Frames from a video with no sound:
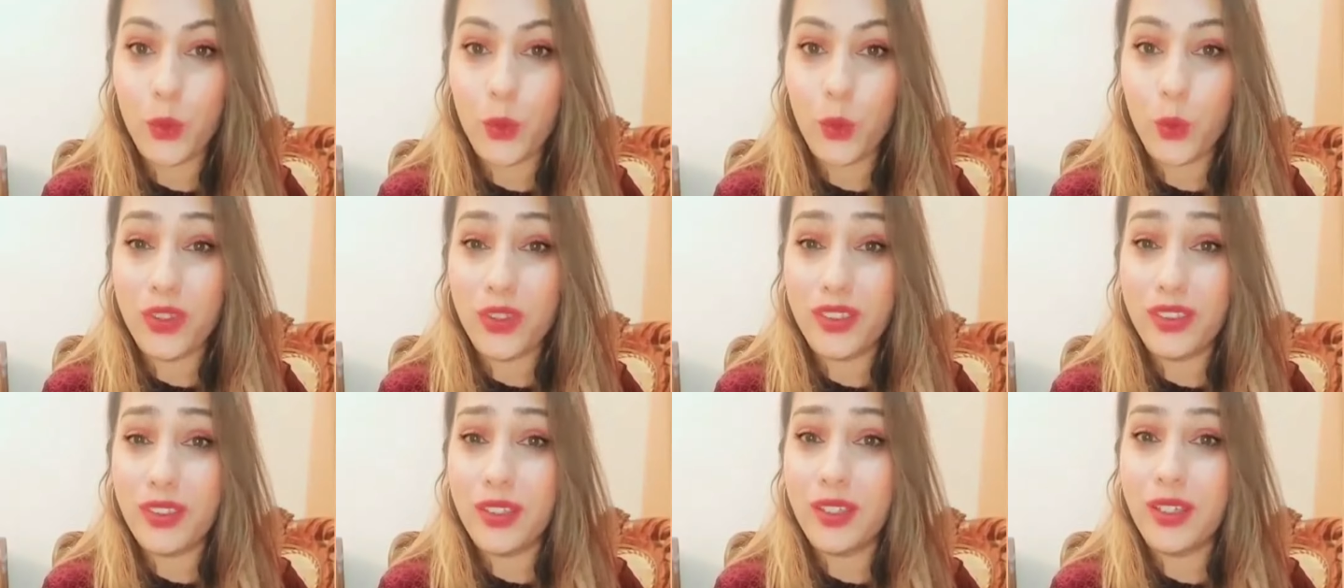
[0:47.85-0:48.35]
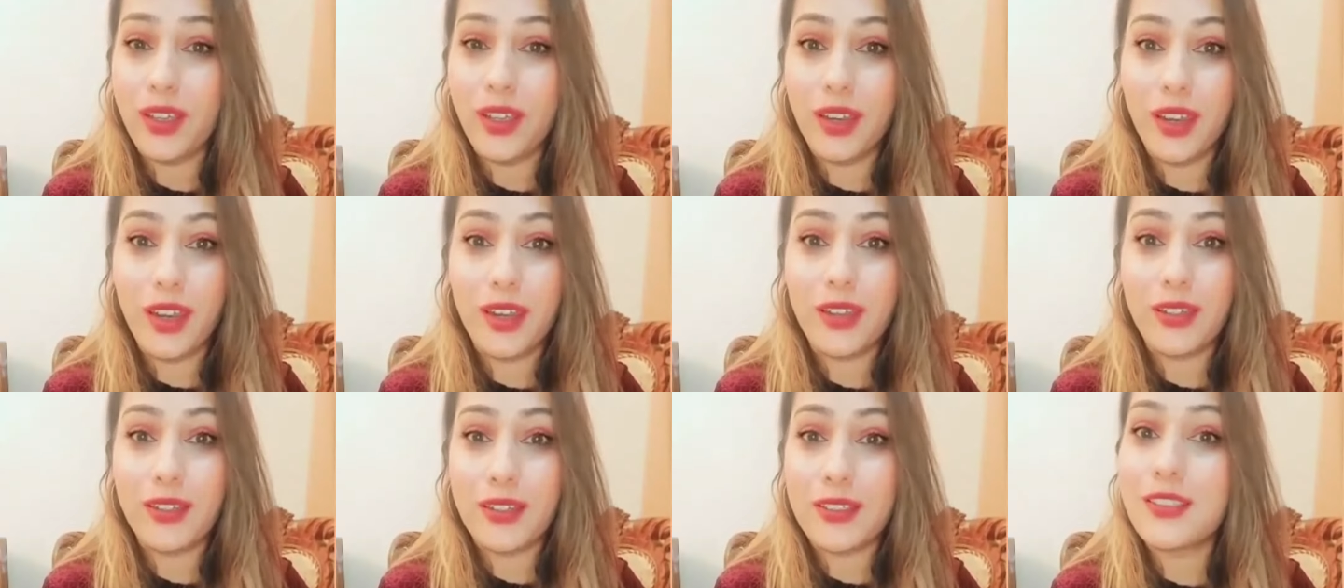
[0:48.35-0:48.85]
with the
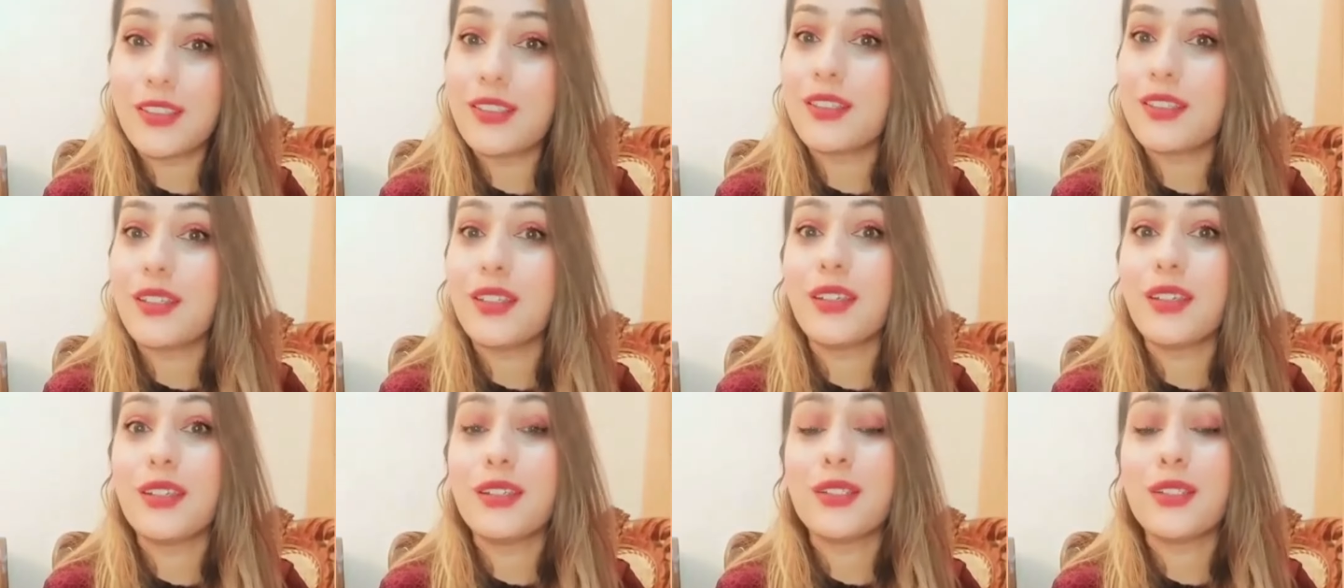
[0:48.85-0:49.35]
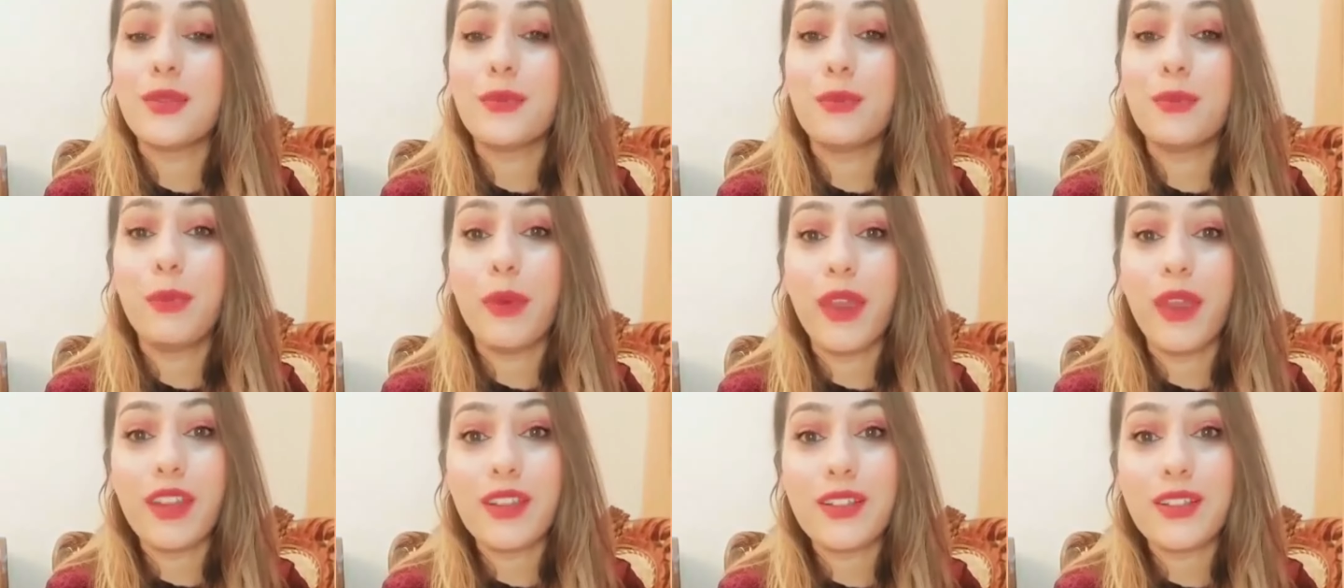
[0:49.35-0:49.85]
greatest
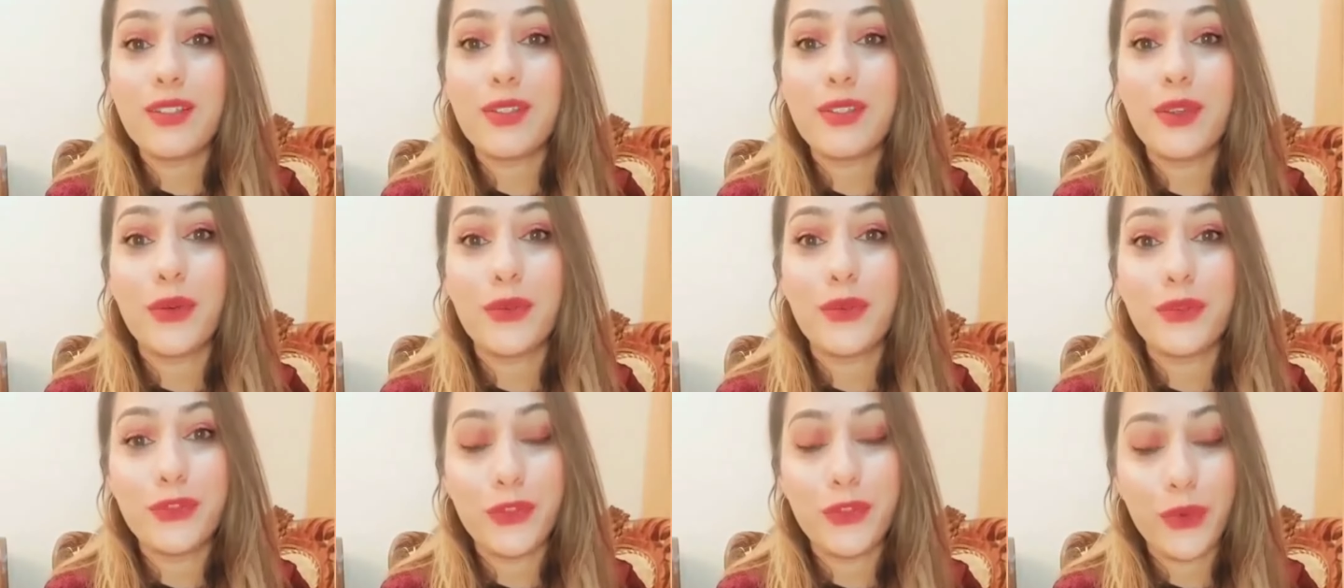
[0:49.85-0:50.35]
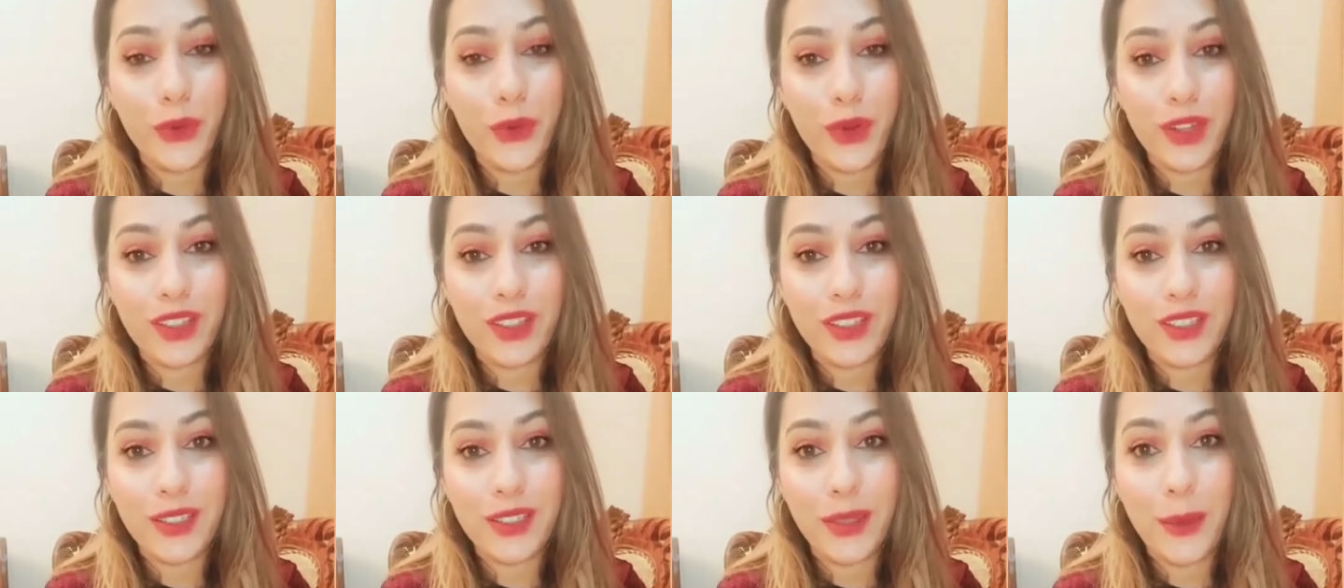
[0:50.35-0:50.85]
respect for
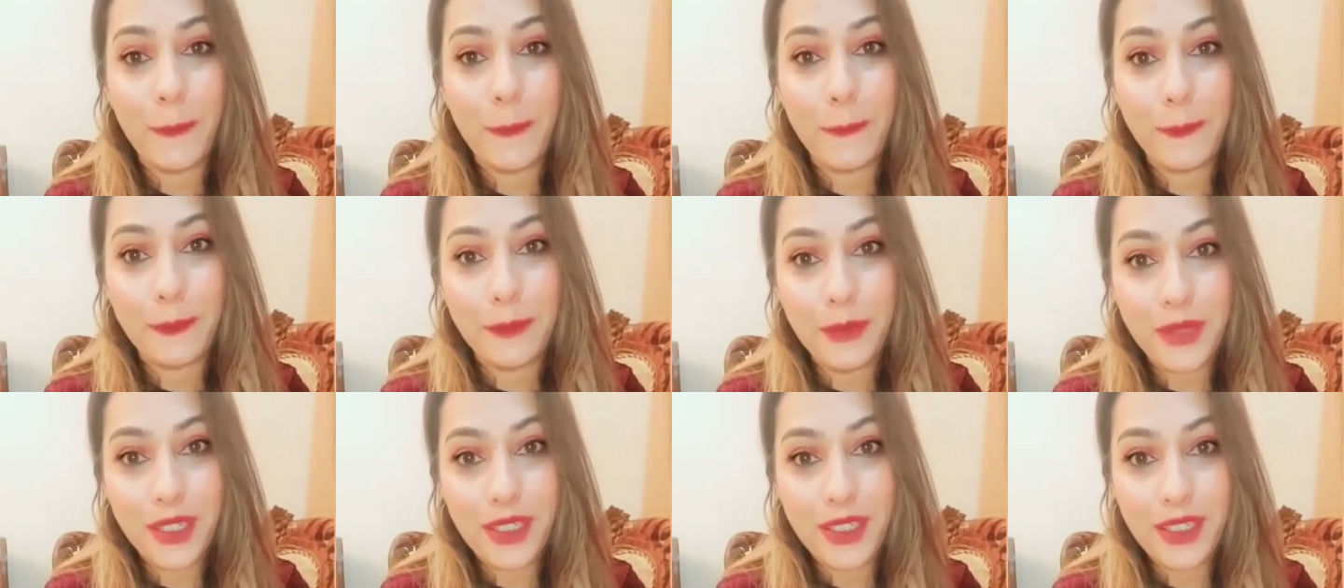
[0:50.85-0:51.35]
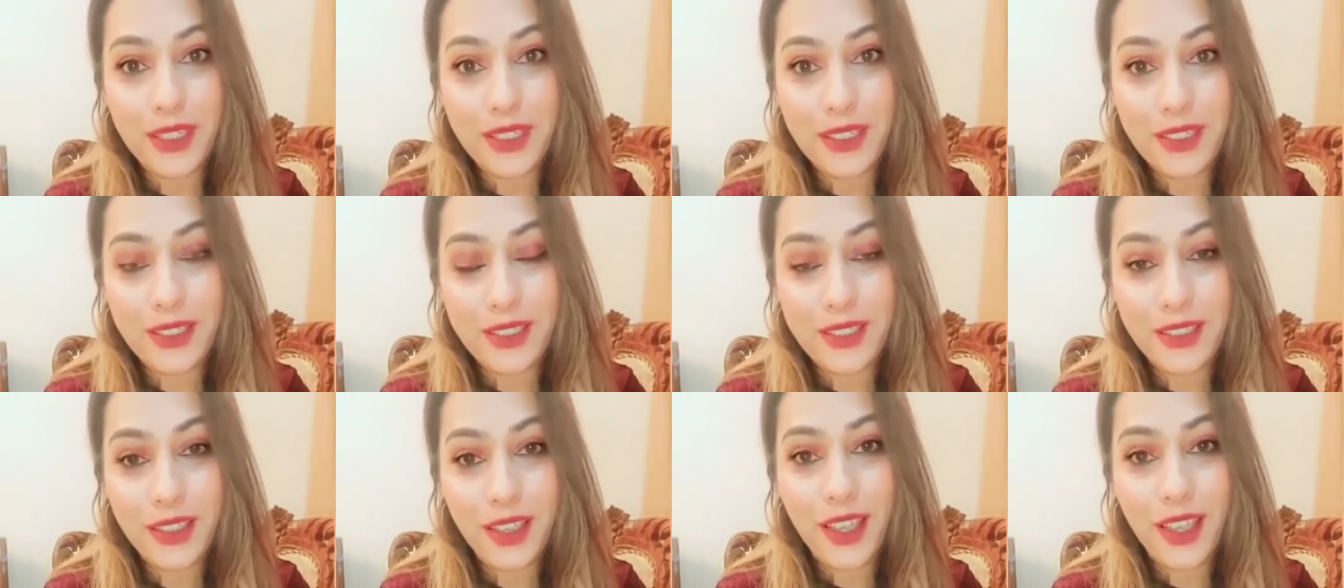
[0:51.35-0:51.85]
the
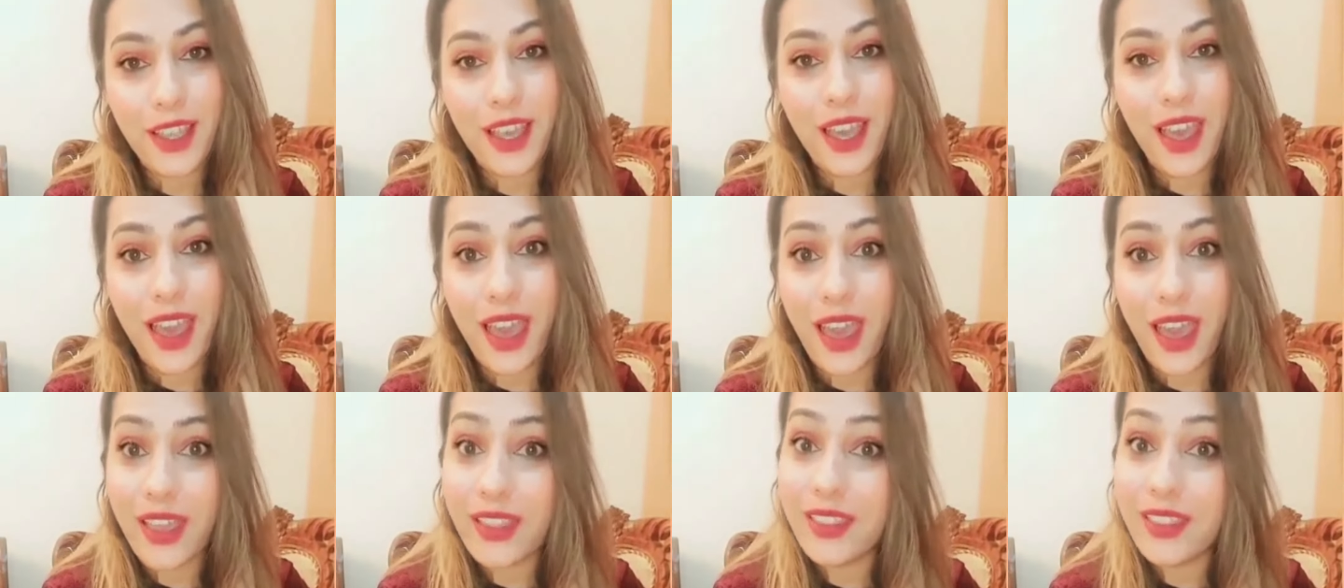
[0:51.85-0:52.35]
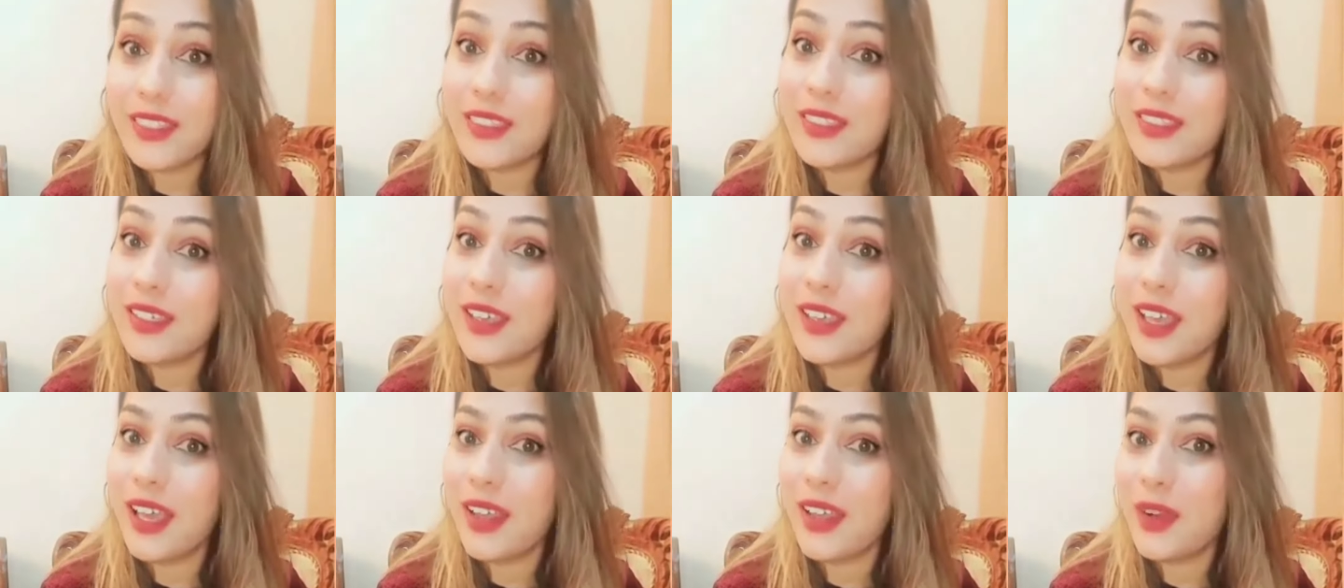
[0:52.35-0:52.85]
bees and
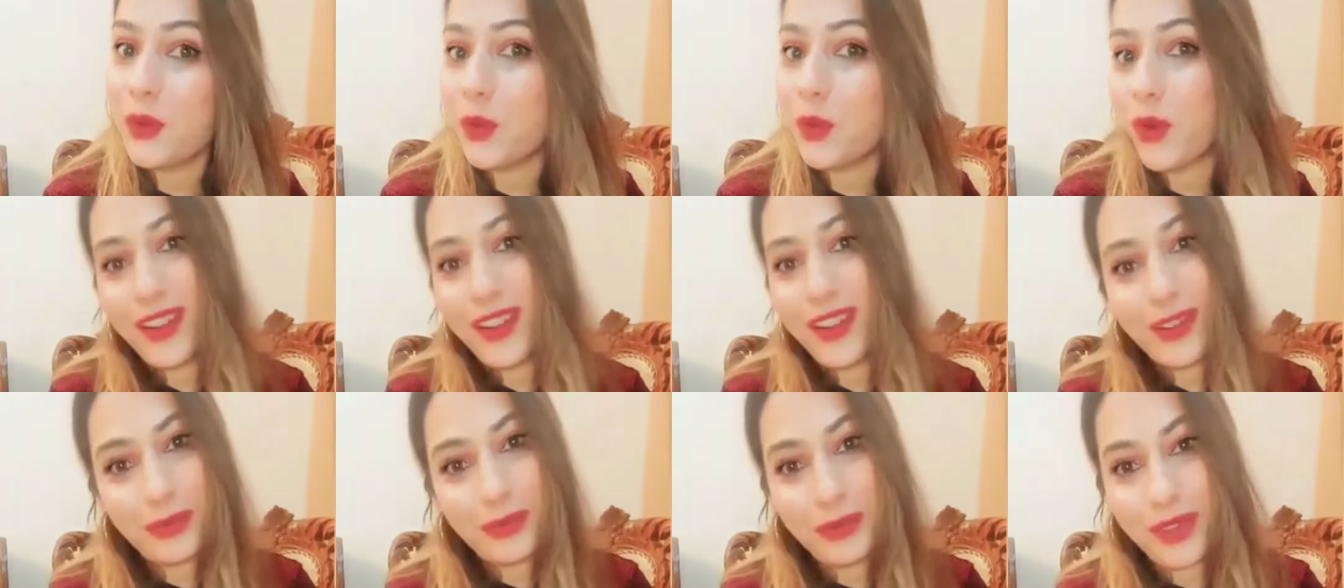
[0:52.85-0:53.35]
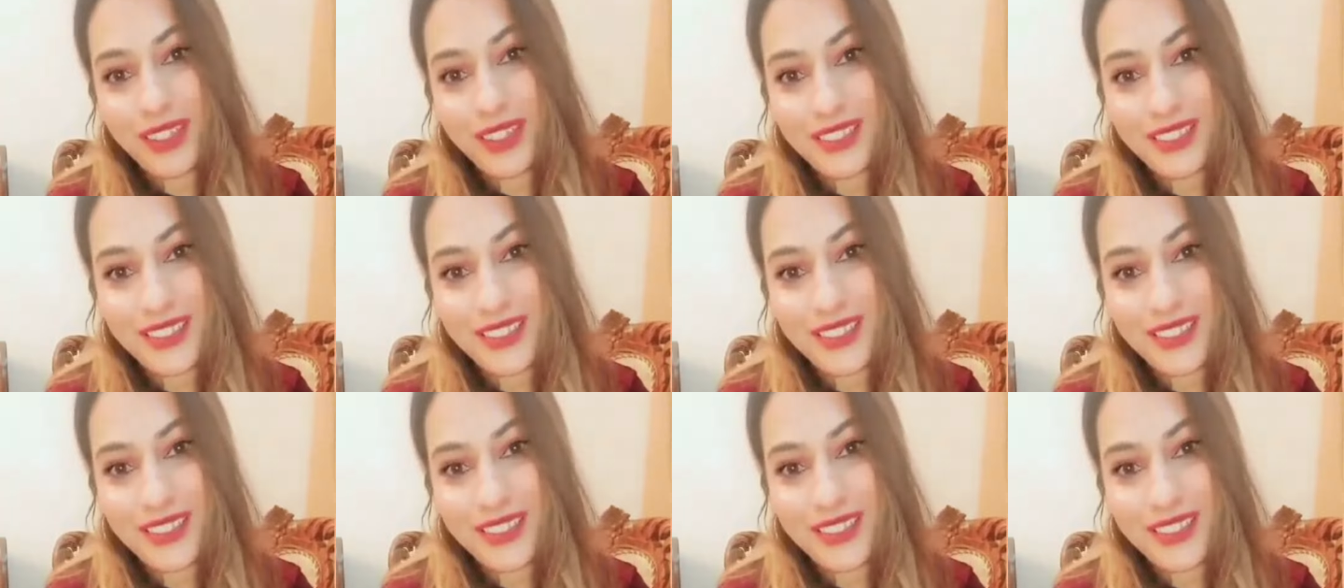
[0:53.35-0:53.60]
the environment.